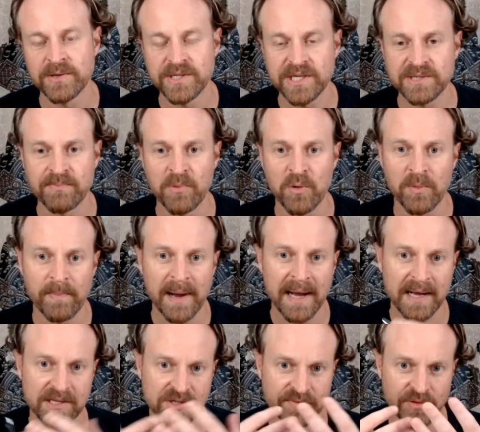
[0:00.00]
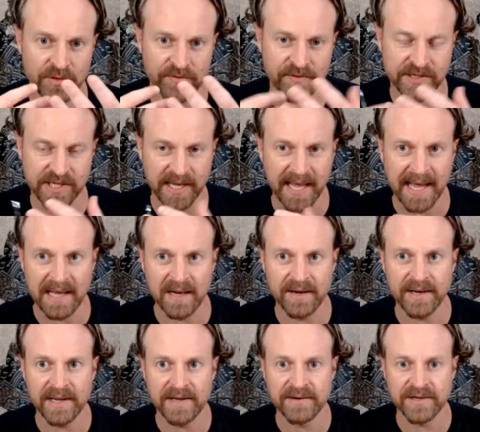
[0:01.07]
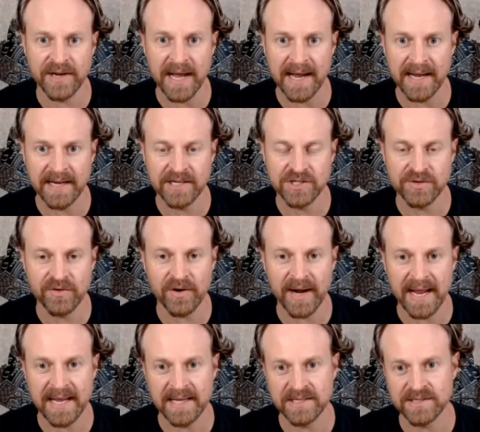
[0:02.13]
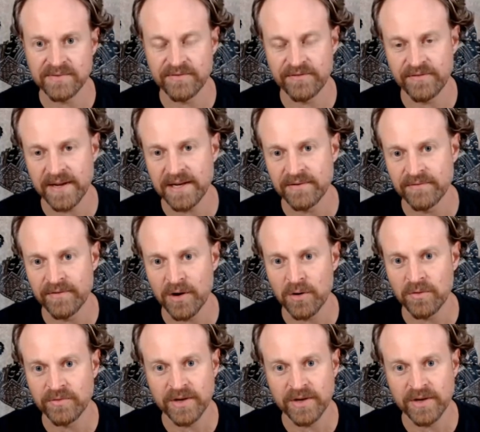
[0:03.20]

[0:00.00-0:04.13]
there's more parts of your physicality engaged, you've got hands and feet involved.